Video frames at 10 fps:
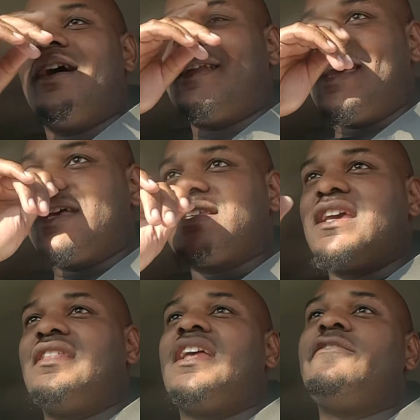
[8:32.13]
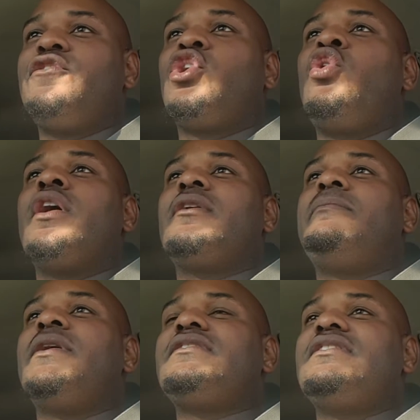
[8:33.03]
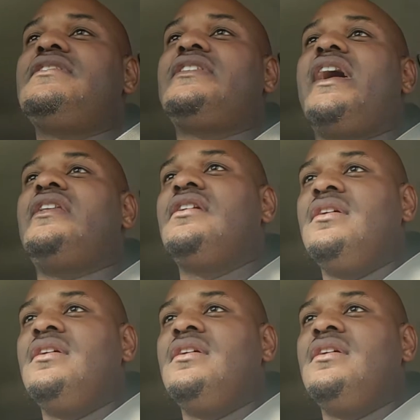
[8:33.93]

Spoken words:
Like I say, that if you're going in business, that